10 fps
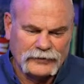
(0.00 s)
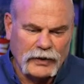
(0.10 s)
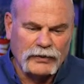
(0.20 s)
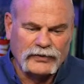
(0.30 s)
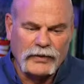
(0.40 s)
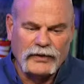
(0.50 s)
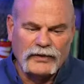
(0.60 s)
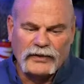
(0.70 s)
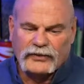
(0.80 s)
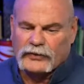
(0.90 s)

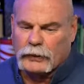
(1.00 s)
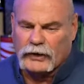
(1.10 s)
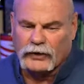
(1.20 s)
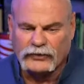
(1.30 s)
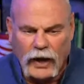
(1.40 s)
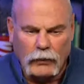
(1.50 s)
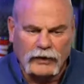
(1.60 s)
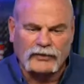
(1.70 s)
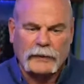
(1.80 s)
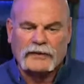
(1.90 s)
This is pretty cool. So I
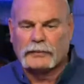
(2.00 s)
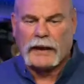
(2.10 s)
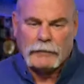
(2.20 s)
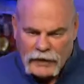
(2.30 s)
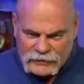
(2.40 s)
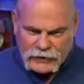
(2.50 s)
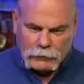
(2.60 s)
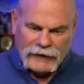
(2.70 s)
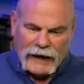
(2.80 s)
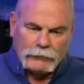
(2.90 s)
want to spend some time.
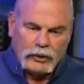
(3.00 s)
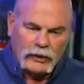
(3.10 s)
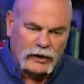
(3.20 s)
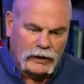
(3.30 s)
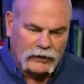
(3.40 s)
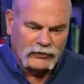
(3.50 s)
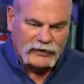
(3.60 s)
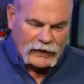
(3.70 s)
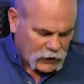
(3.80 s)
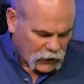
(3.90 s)
So, man, I'm doing good on
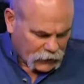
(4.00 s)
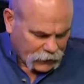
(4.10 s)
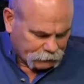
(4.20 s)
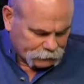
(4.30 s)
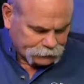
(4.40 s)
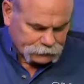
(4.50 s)
staying caught up,